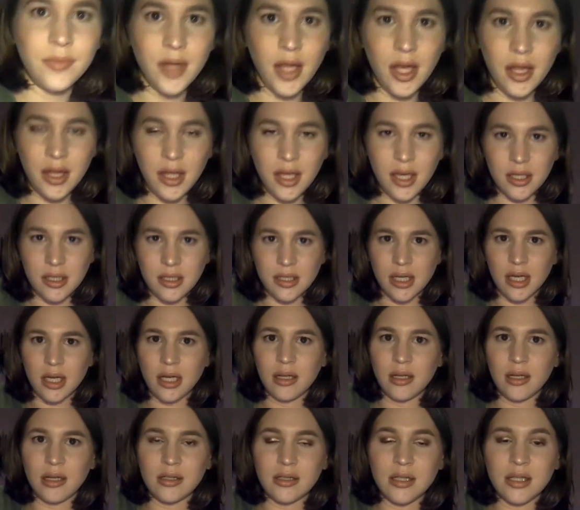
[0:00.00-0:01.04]
I think it
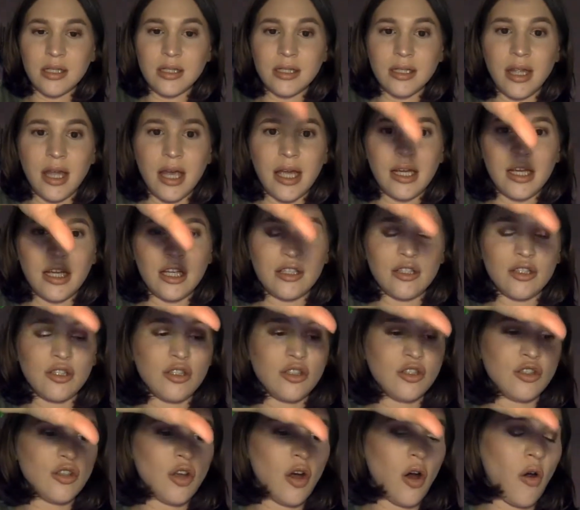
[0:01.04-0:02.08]
did, because this light is
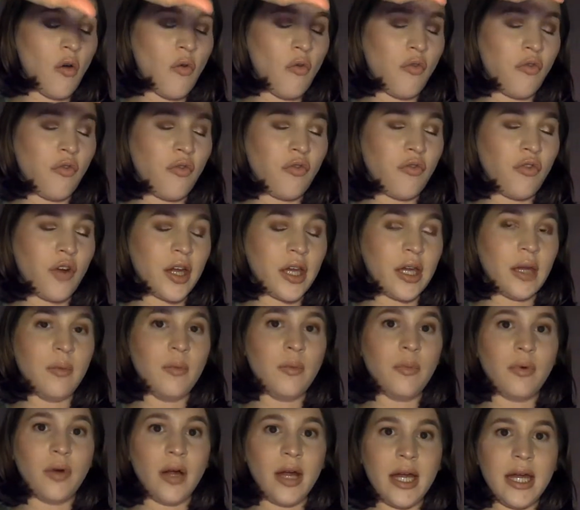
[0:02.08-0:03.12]
so
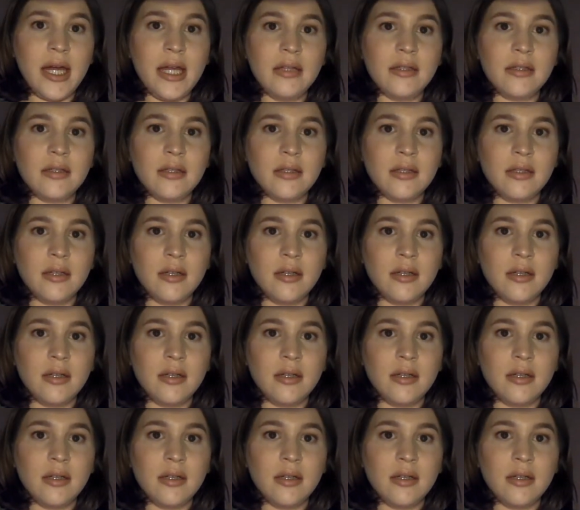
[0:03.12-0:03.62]
freaking bright,